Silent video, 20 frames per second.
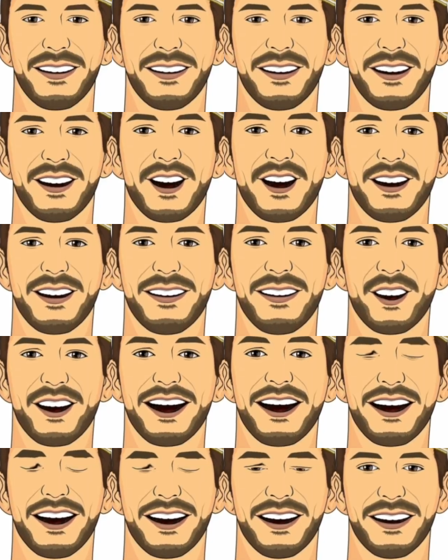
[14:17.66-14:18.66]
Don't
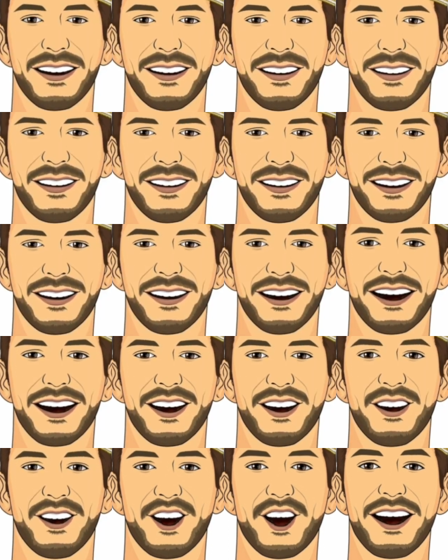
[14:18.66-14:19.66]
forget,
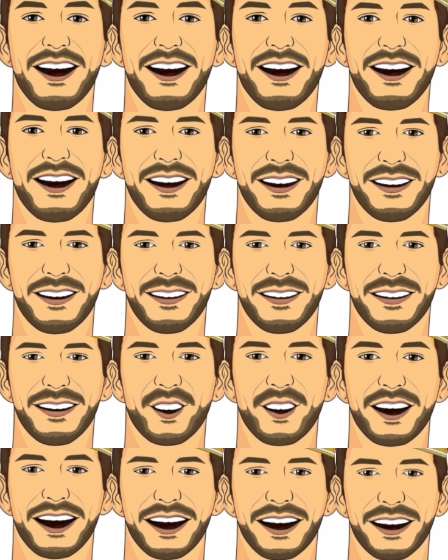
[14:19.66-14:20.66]
subscribe,
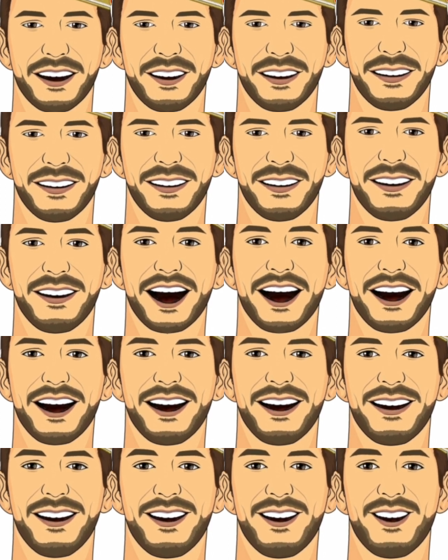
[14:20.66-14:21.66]
like, comment,
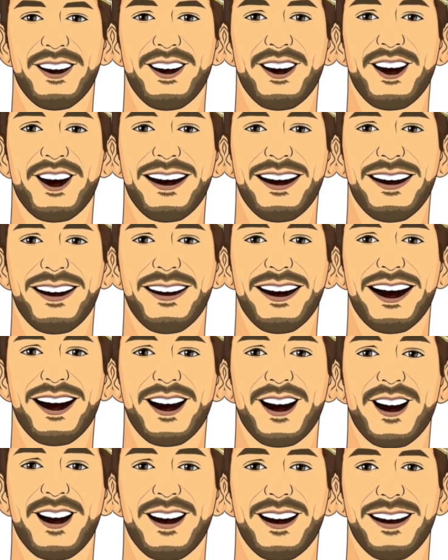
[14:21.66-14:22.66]
share the
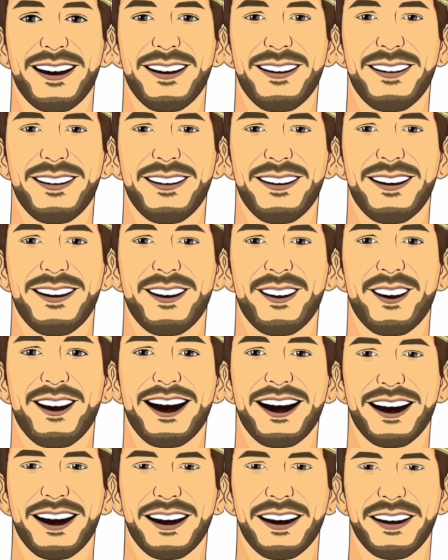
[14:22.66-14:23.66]
video, but
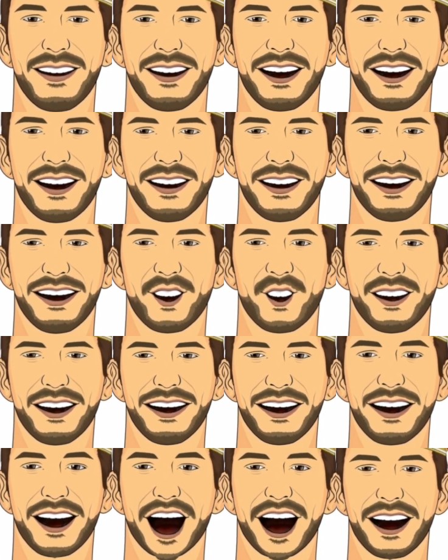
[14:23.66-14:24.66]
definitely
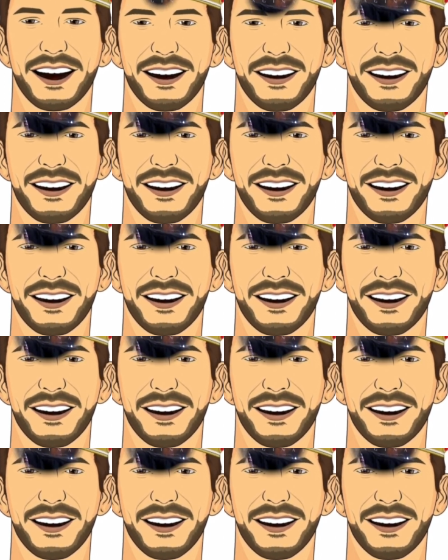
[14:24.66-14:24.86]
subscribe.